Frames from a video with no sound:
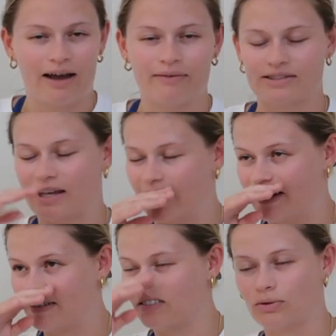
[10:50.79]
I was
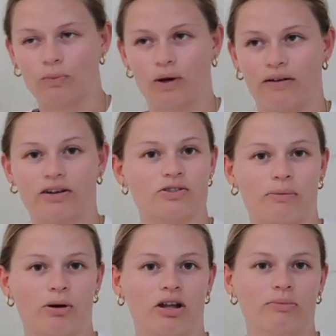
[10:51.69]
like, whatever. So
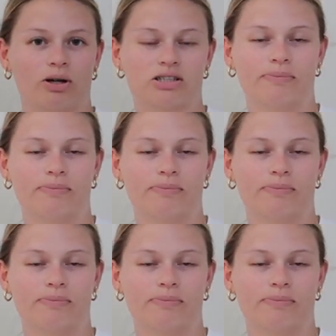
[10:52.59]
I put all the books